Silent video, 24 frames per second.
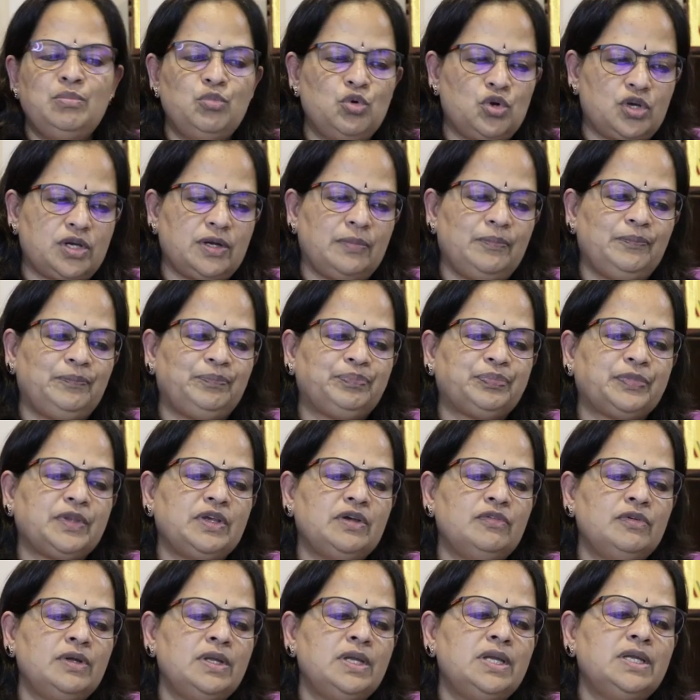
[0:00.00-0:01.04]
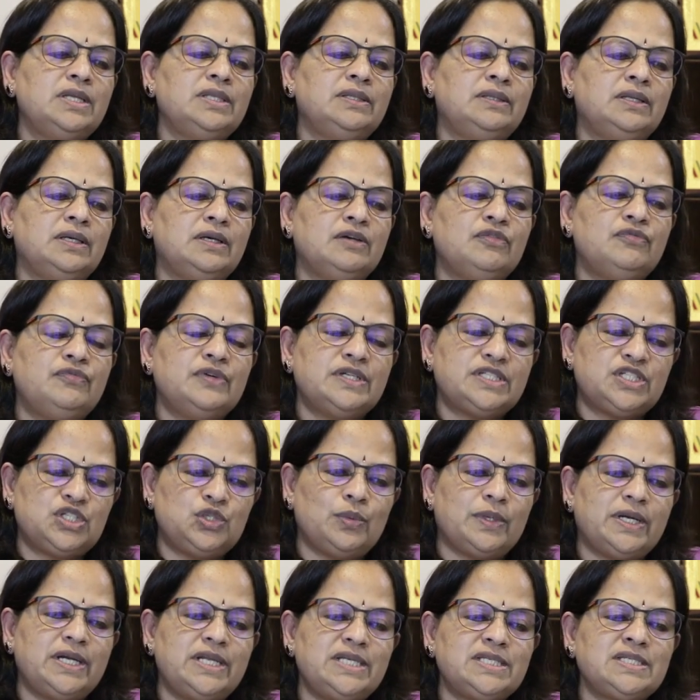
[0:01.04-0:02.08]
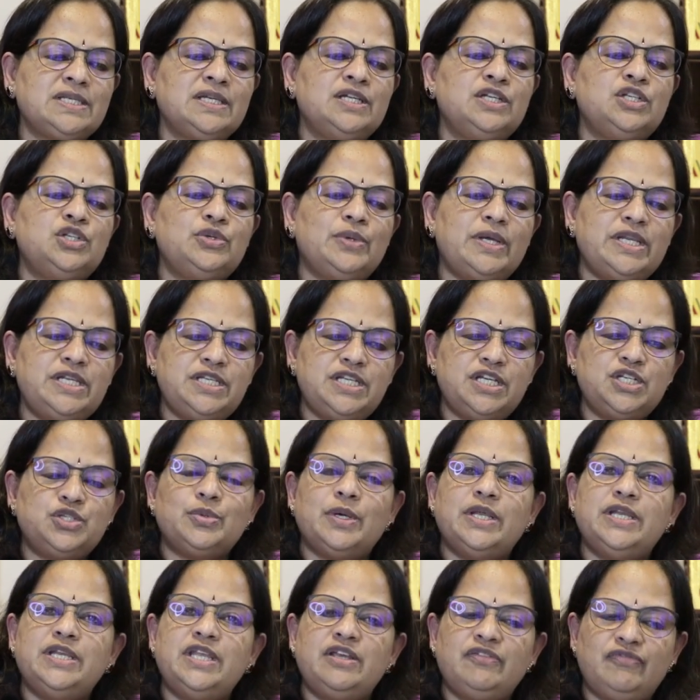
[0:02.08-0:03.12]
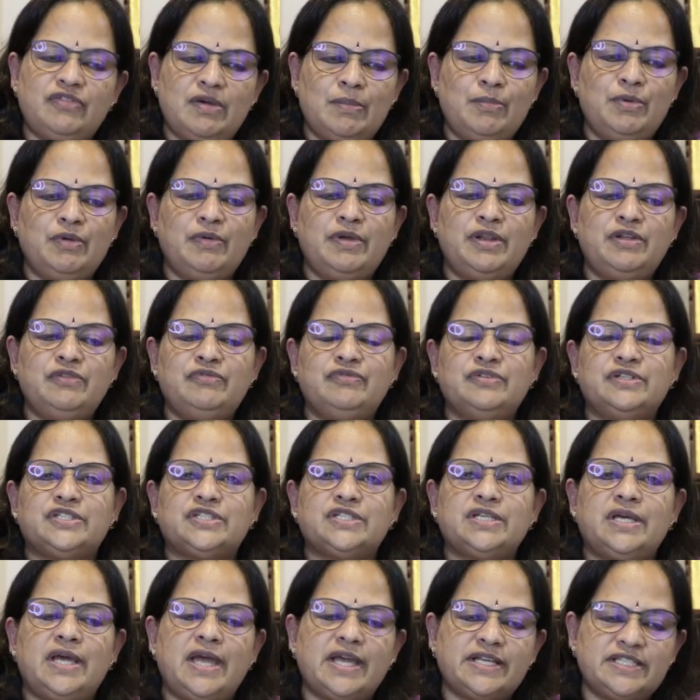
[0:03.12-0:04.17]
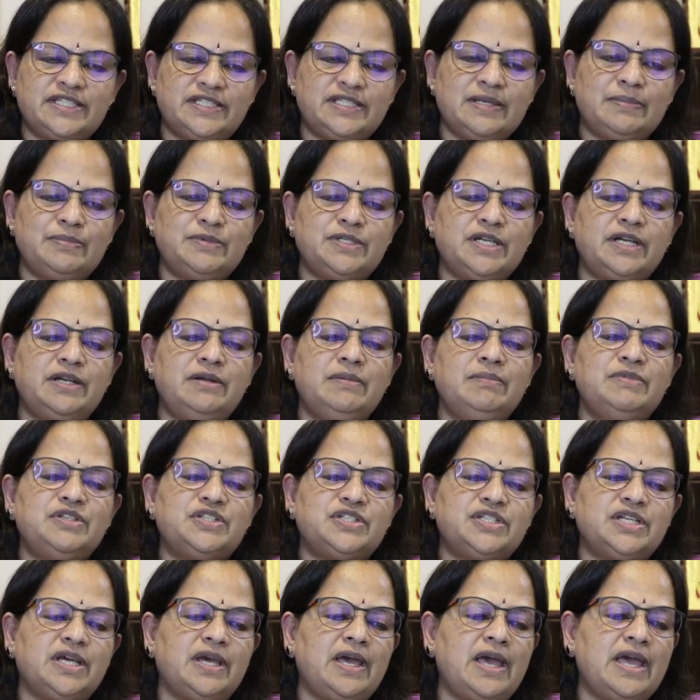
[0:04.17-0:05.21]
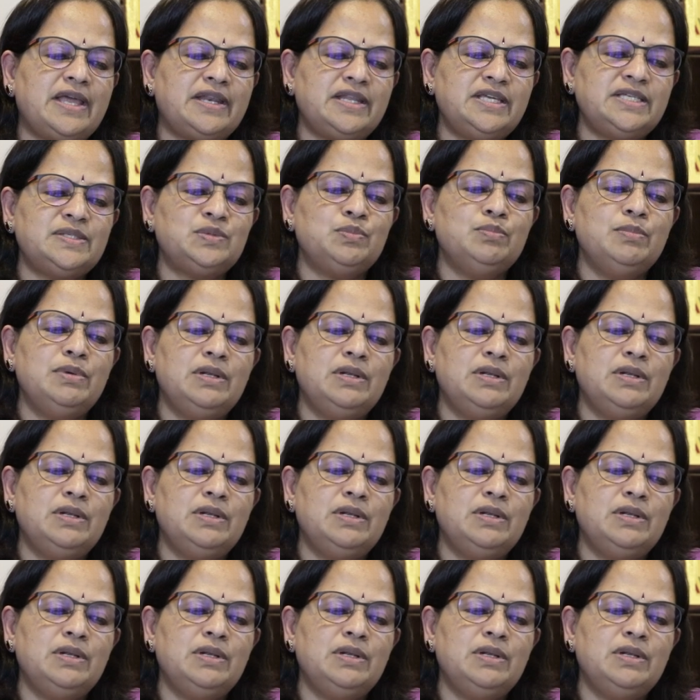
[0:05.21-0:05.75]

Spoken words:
book. First one is 2020 February 1st. Accepted Mr. Harry's